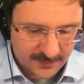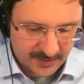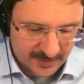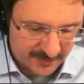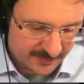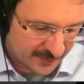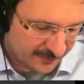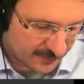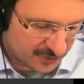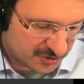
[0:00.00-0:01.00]
And then,
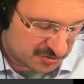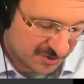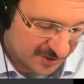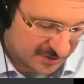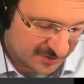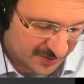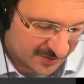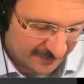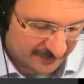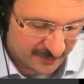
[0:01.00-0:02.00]
of course, I just
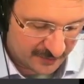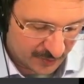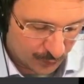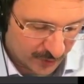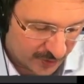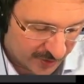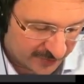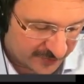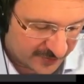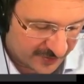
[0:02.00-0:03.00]
have to look at what
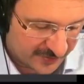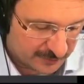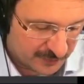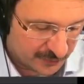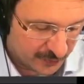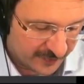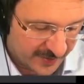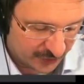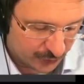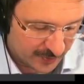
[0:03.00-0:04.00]
constant is before the
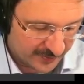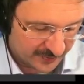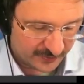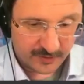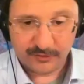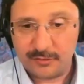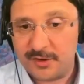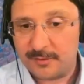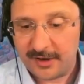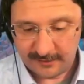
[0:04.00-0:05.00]
x1. That's going to
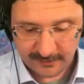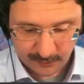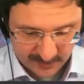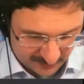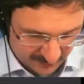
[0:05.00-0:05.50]
be my alpha 1.